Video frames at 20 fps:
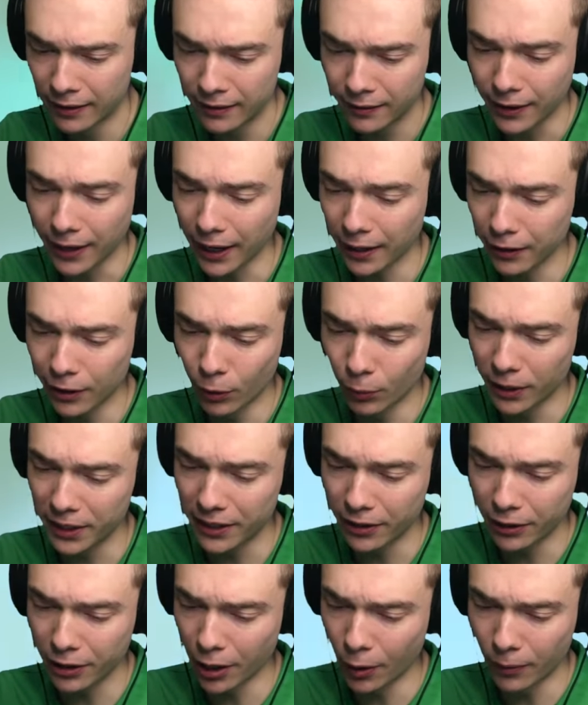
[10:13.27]
Right, I don't know where
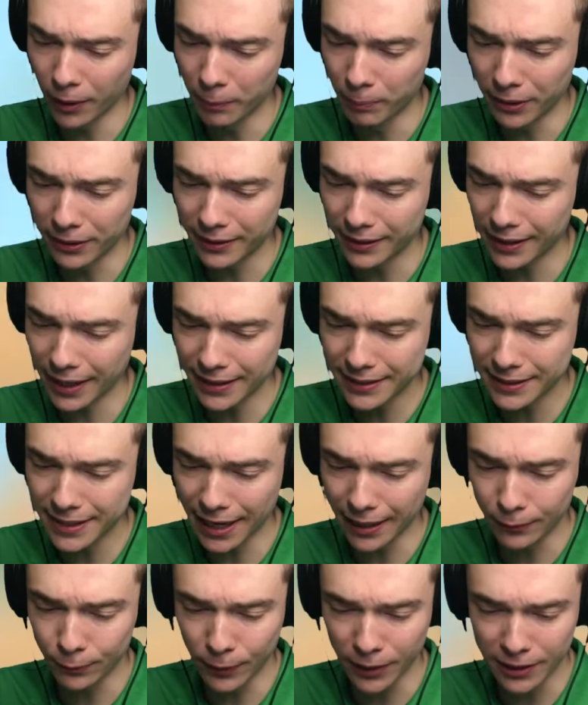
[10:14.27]
you're going, but that's
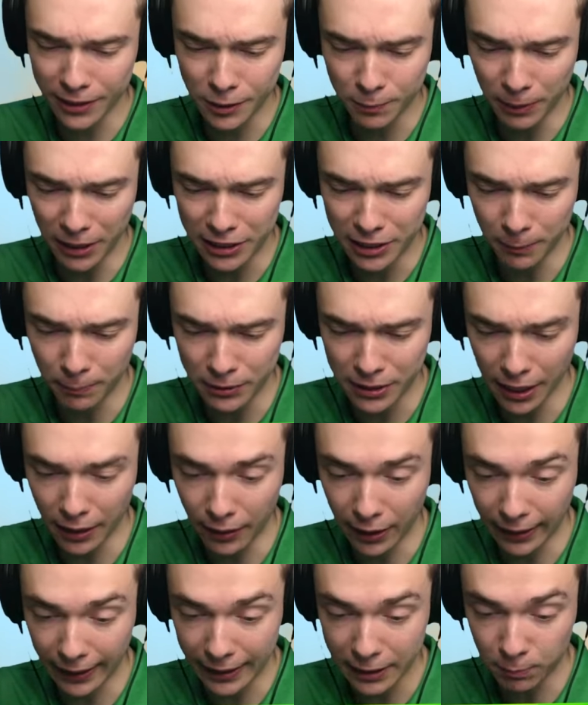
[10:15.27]
not where the spaceship is at. All
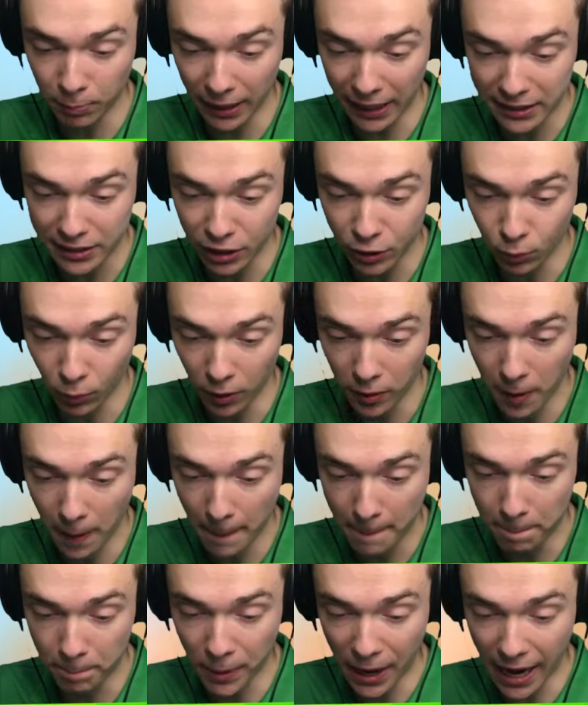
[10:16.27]
right, let's blast this one.
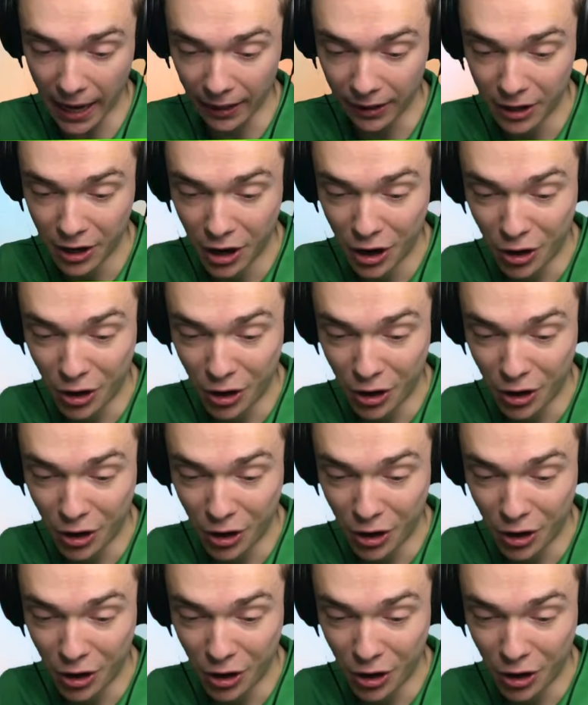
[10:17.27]
Bang.